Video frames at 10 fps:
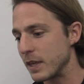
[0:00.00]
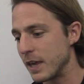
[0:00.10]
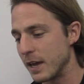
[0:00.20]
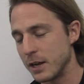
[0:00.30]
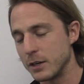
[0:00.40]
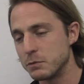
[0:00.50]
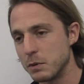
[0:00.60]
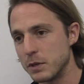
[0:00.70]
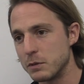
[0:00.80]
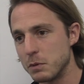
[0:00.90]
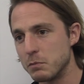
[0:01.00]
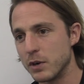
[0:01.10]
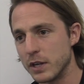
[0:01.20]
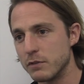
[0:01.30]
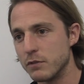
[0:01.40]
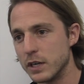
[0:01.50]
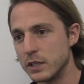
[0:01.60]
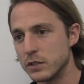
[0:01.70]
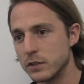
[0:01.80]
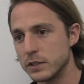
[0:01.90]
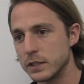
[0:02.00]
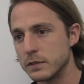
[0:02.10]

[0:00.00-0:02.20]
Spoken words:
yeah, no, it's been really exciting.